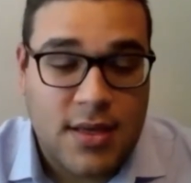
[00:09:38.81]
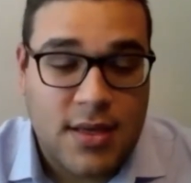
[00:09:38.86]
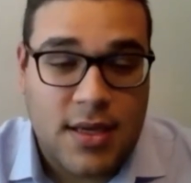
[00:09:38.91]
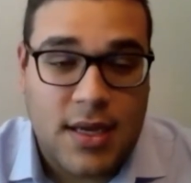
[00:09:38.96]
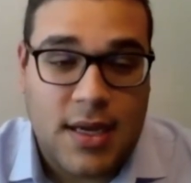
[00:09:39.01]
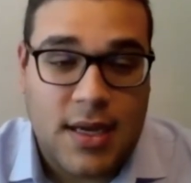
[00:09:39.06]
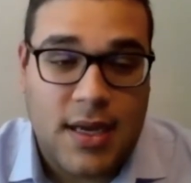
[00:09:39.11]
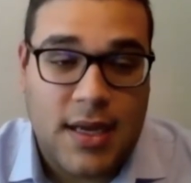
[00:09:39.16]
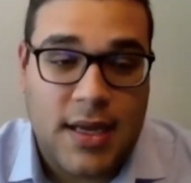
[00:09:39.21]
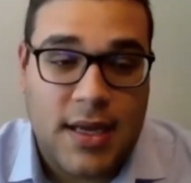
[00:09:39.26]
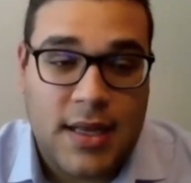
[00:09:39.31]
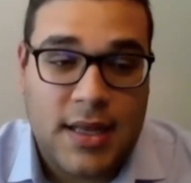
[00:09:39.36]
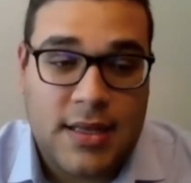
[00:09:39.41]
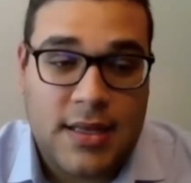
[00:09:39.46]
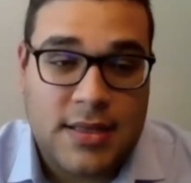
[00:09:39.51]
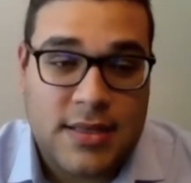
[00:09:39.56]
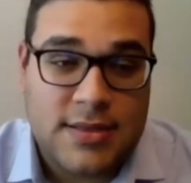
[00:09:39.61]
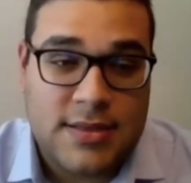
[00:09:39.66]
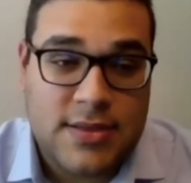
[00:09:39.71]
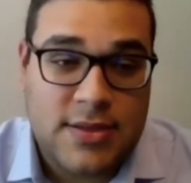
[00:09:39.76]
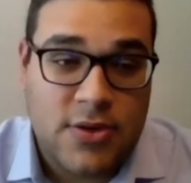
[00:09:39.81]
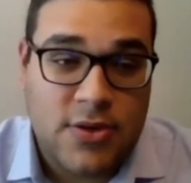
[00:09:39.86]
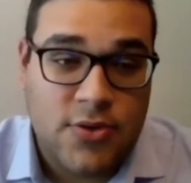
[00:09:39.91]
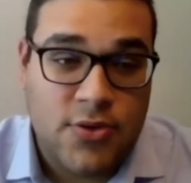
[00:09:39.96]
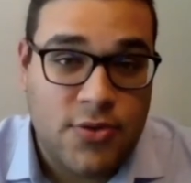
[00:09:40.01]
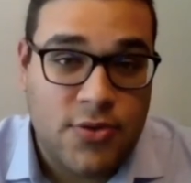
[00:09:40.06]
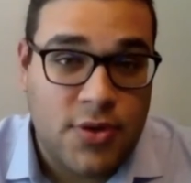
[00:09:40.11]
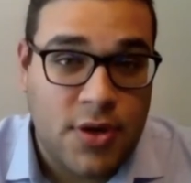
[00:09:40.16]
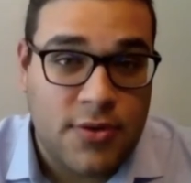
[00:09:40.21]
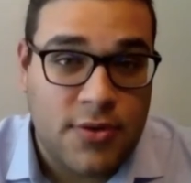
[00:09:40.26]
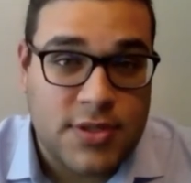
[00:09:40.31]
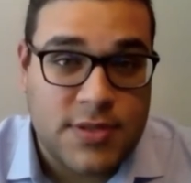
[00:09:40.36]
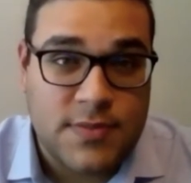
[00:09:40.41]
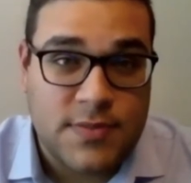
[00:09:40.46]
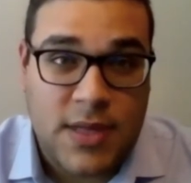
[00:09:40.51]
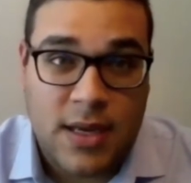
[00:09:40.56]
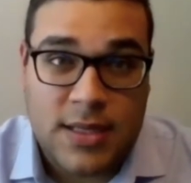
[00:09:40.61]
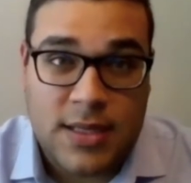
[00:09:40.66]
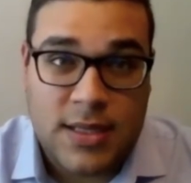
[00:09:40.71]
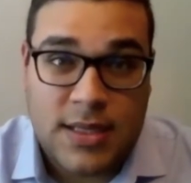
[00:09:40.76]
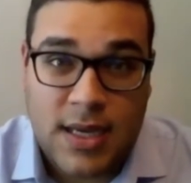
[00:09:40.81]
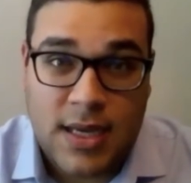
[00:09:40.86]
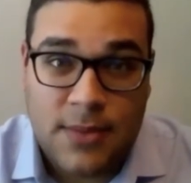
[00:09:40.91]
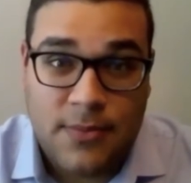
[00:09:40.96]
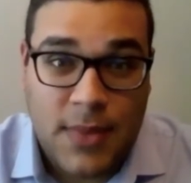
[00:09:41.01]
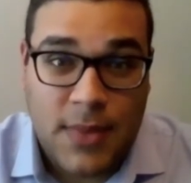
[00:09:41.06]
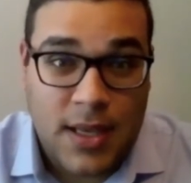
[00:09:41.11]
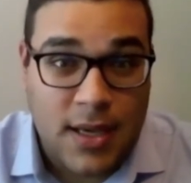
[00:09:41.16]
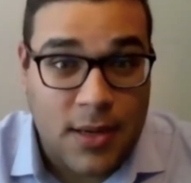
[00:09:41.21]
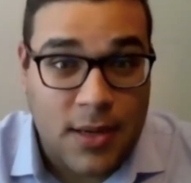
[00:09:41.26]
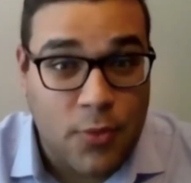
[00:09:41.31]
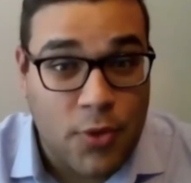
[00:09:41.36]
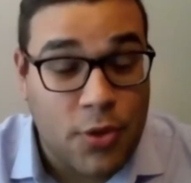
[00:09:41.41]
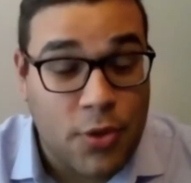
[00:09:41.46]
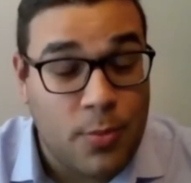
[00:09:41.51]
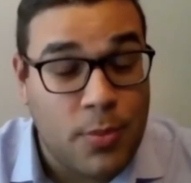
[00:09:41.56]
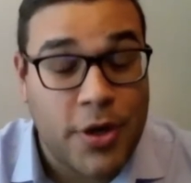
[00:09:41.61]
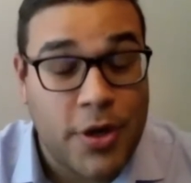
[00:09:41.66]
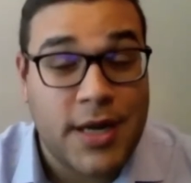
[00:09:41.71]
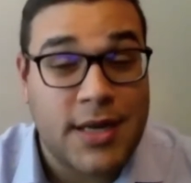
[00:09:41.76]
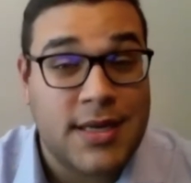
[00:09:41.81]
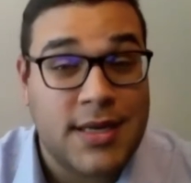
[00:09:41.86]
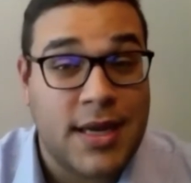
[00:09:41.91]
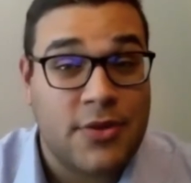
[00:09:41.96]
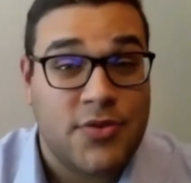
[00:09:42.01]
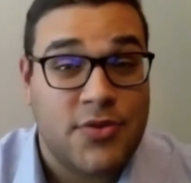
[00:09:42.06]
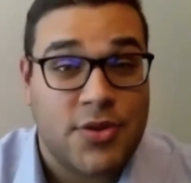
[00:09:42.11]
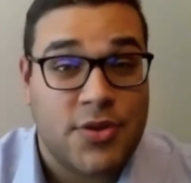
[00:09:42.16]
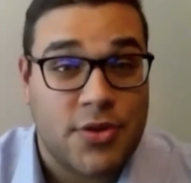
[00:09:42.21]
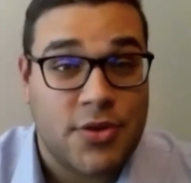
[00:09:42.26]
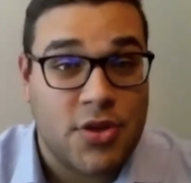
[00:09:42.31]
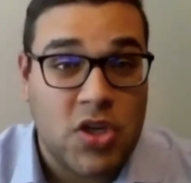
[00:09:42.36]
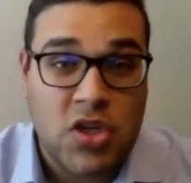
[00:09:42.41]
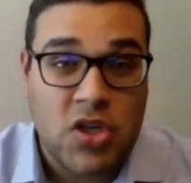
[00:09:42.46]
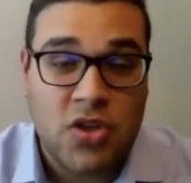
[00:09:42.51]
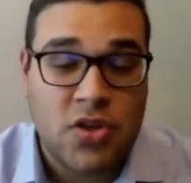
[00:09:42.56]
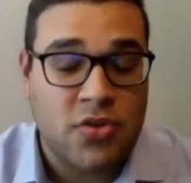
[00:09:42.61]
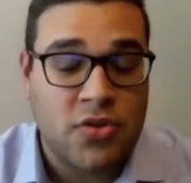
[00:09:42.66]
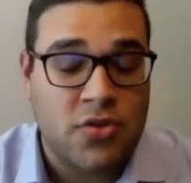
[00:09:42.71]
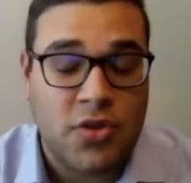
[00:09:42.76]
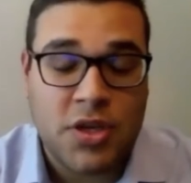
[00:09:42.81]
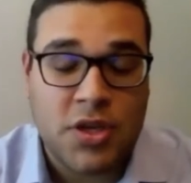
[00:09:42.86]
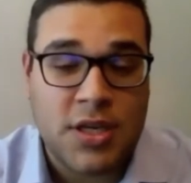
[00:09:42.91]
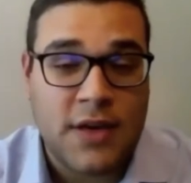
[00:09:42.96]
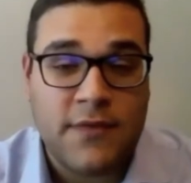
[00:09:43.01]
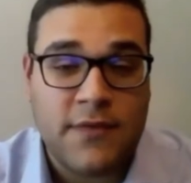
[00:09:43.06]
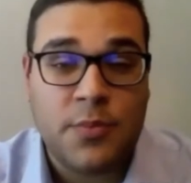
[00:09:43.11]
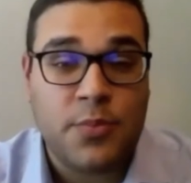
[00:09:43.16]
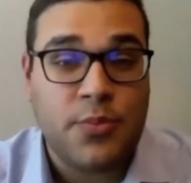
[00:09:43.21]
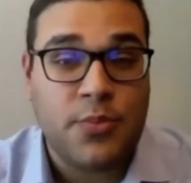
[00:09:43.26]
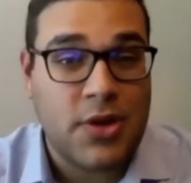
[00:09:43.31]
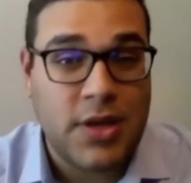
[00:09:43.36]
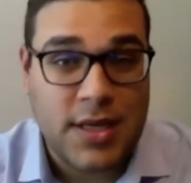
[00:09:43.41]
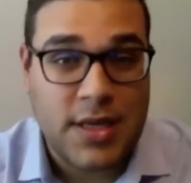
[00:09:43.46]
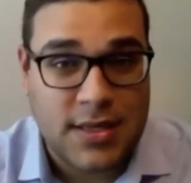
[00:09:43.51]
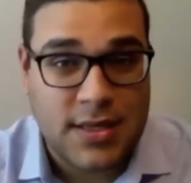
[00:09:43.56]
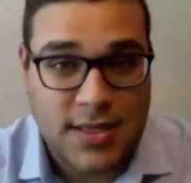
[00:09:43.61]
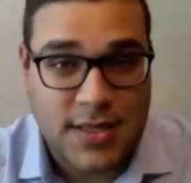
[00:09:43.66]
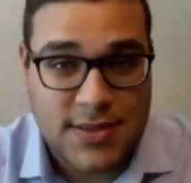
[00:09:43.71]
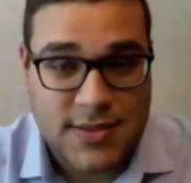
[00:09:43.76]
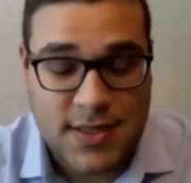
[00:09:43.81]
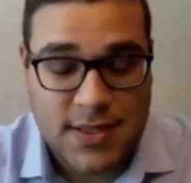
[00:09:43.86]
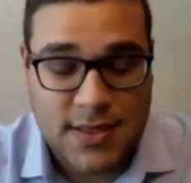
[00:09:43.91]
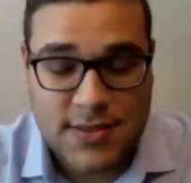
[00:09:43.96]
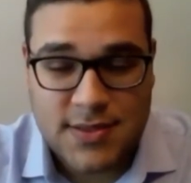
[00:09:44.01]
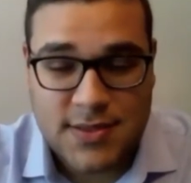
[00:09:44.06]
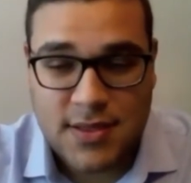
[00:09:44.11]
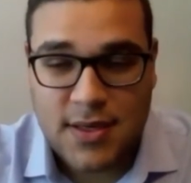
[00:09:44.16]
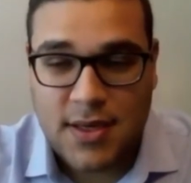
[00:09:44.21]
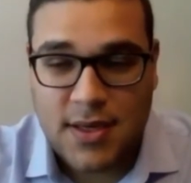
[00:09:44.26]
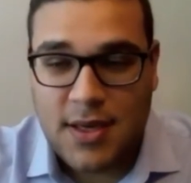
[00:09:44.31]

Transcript: And who knows, that time may come with a market downturn. You can never predict these things.